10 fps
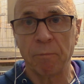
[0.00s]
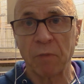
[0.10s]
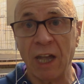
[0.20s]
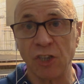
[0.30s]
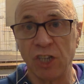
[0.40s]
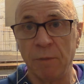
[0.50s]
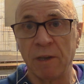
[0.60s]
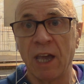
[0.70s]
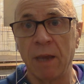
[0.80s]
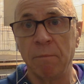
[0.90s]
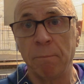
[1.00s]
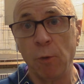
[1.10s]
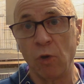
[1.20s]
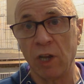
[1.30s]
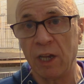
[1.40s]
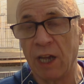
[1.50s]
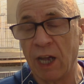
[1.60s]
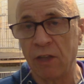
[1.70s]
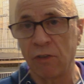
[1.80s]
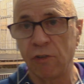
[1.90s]
actually became poorly
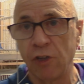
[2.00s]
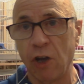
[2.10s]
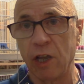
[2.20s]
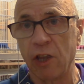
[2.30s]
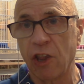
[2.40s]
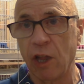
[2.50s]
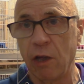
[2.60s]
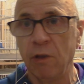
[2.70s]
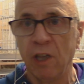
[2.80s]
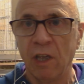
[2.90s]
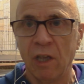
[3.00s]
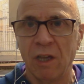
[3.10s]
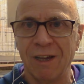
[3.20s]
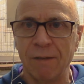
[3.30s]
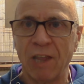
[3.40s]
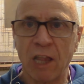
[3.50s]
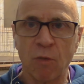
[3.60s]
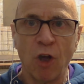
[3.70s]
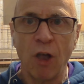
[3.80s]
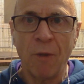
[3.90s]
and died. So
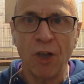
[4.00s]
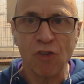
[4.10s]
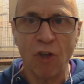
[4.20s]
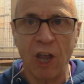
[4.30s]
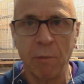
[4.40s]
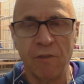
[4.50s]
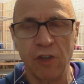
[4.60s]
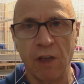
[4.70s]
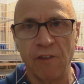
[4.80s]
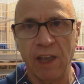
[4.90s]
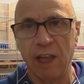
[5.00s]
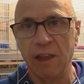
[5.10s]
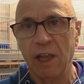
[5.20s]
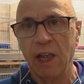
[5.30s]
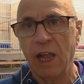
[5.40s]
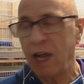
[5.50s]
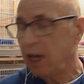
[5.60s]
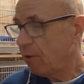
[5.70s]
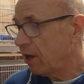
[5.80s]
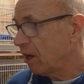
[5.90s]
that's why I might try him with another hen.
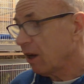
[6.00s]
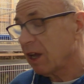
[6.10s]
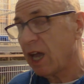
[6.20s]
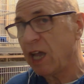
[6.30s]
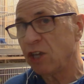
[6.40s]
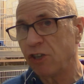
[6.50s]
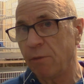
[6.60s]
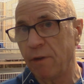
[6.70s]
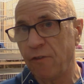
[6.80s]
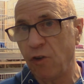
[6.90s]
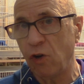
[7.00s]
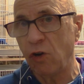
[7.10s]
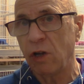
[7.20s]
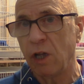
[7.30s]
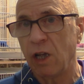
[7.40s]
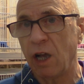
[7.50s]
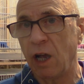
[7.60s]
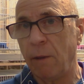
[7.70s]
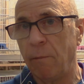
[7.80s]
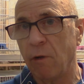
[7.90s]
Anyway, cage number 4,
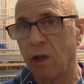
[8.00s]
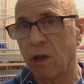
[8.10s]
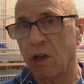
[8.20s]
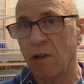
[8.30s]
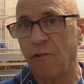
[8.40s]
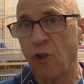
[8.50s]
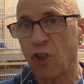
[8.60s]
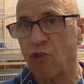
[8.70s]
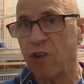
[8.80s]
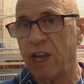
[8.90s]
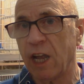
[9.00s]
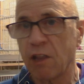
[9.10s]
fostering eggs